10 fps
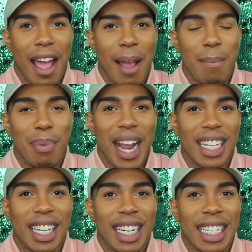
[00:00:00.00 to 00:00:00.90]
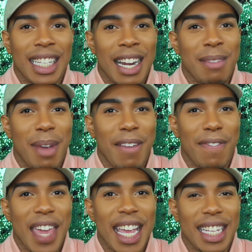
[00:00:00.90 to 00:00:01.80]
I'm practically done my
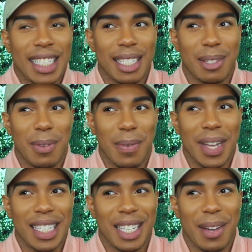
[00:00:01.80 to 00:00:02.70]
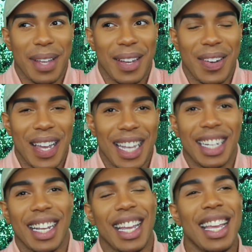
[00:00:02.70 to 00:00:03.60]
face. What's going
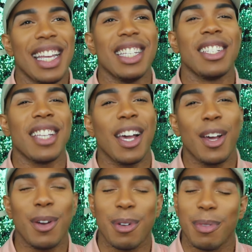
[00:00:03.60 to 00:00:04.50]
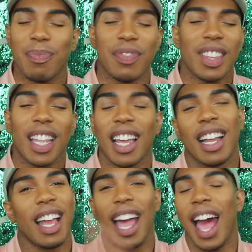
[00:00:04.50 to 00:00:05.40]
on? So
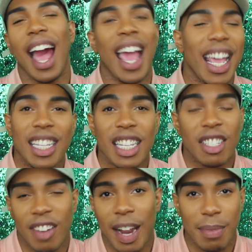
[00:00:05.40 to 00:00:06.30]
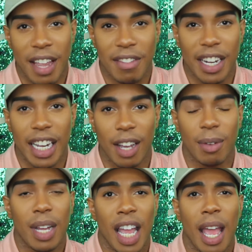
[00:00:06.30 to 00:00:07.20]
I had to scrap that video.
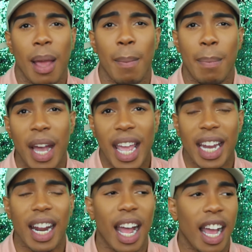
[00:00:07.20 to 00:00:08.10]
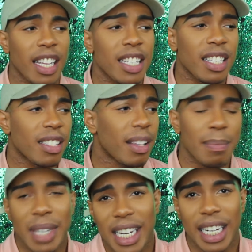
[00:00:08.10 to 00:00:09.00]
But I
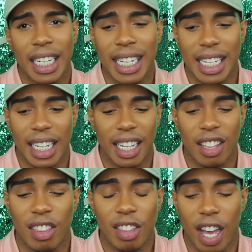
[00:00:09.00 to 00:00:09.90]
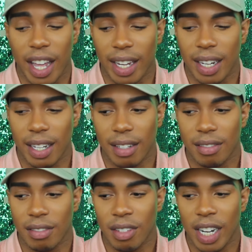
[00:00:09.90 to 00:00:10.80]
immediately thought,
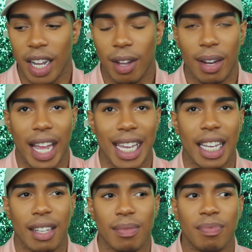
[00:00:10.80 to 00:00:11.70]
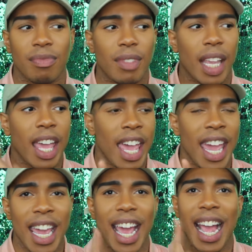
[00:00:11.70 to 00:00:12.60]
you know, like,
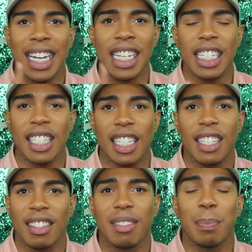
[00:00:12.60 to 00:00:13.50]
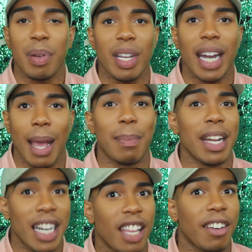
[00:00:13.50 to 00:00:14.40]
hey, I need to put up
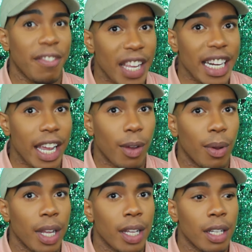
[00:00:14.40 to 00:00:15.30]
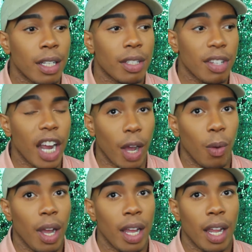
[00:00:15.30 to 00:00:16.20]
another video. You
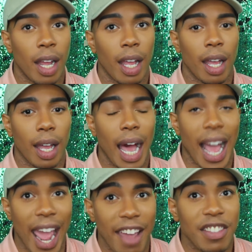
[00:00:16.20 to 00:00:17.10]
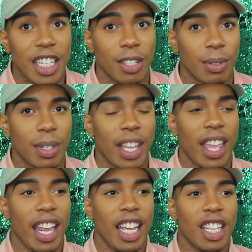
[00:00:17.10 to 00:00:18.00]
know, I have to.
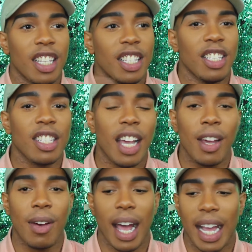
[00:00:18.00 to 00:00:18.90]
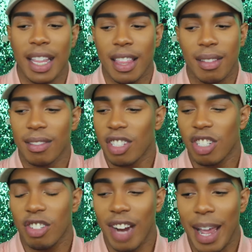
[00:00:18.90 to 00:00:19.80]
So I
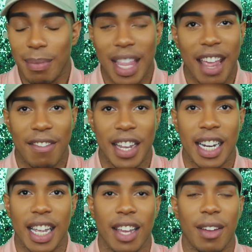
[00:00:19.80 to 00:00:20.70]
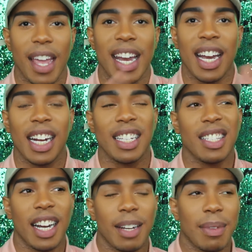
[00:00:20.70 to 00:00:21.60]
scrapped that video and then I
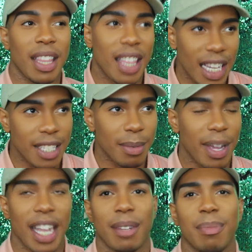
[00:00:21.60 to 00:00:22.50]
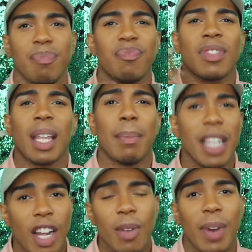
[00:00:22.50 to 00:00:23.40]
started with this one.
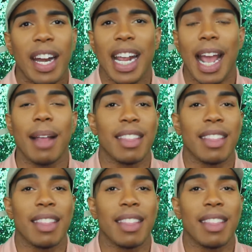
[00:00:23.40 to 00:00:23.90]
But don't worry,